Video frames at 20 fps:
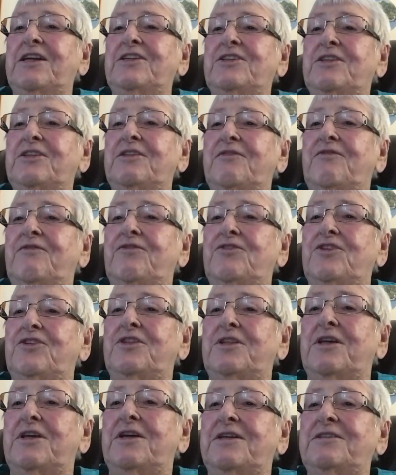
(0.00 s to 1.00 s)
to the foot of
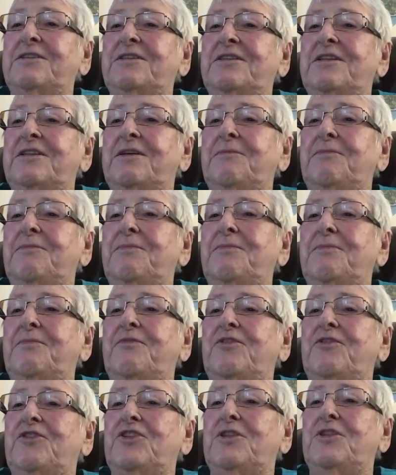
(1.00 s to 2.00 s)

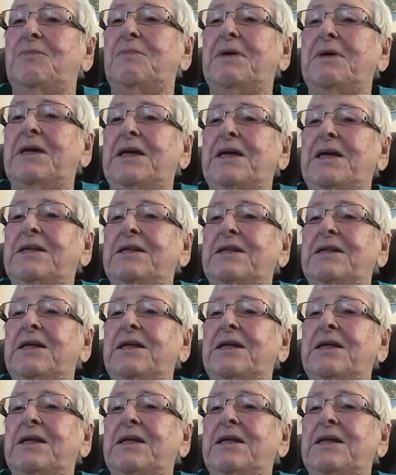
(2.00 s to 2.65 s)
the bed,